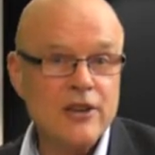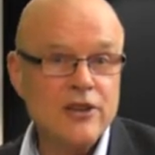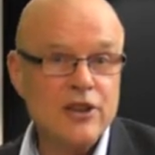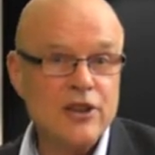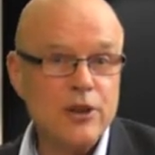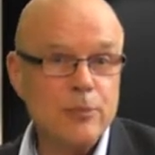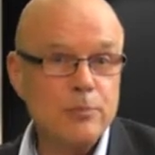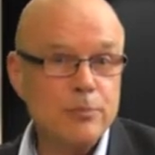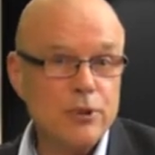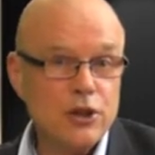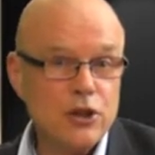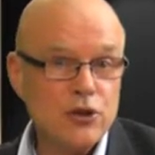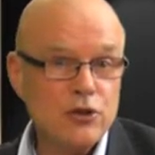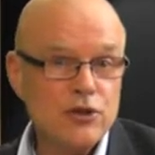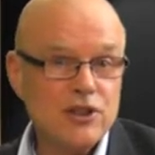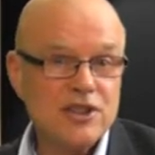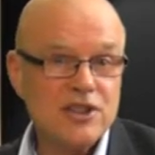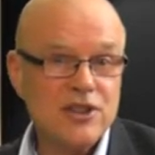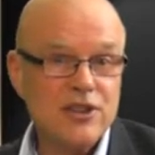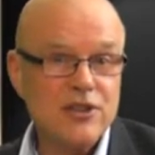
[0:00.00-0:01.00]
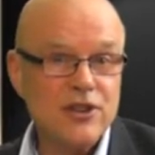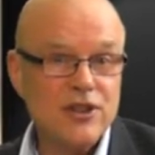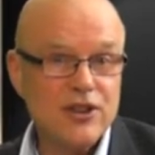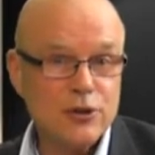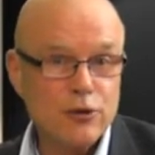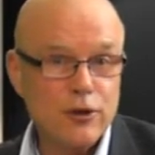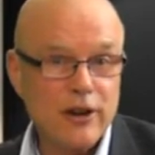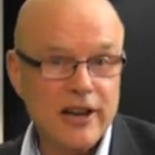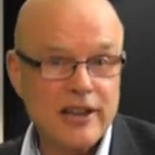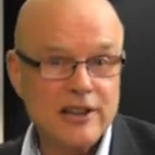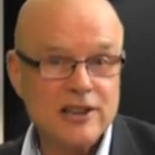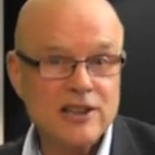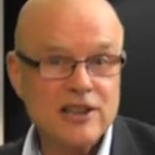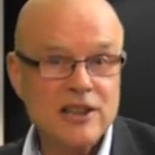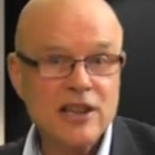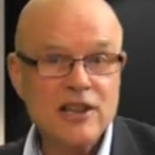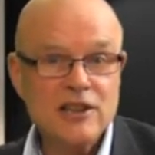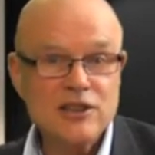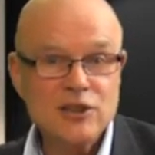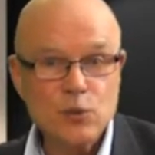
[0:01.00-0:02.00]
than abuse and
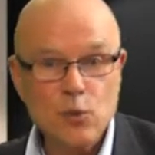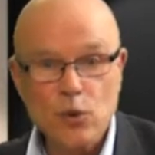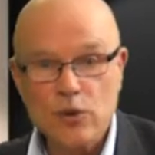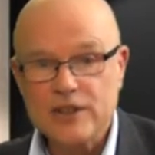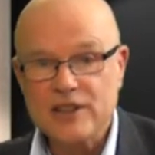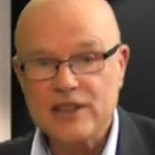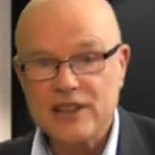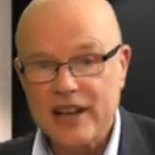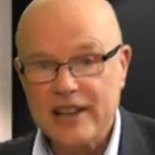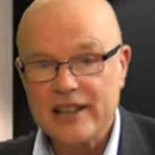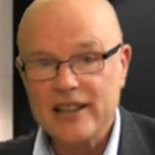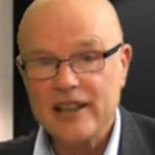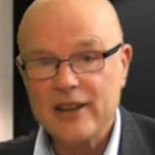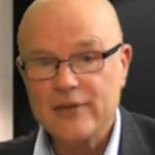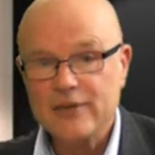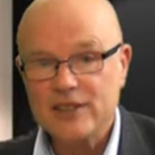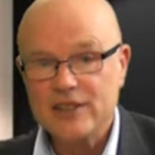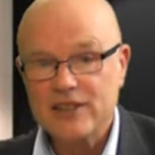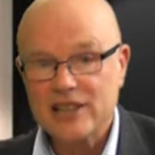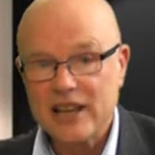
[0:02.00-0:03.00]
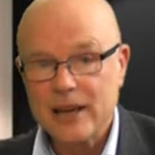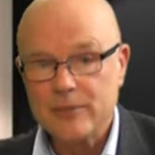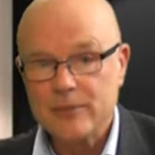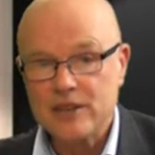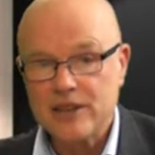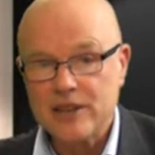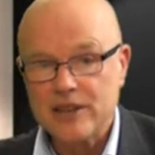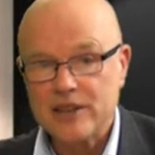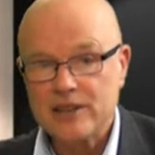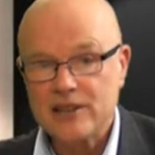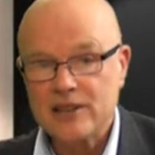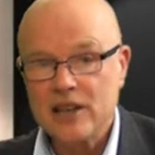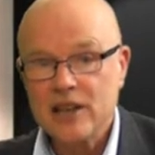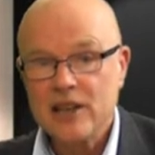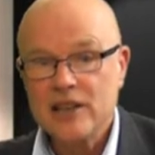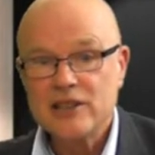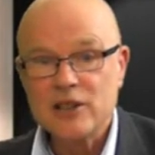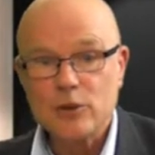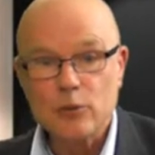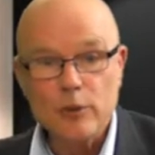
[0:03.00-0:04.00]
threats towards 9/11 skeptics,
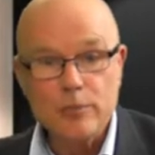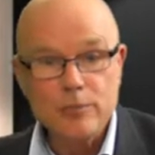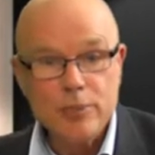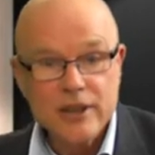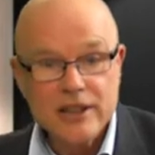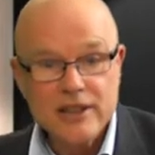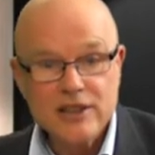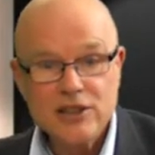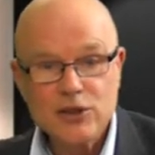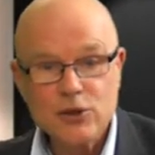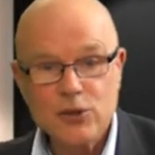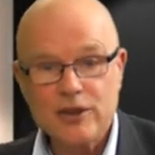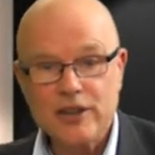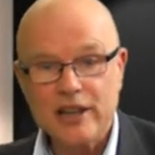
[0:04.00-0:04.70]
so we're pleased to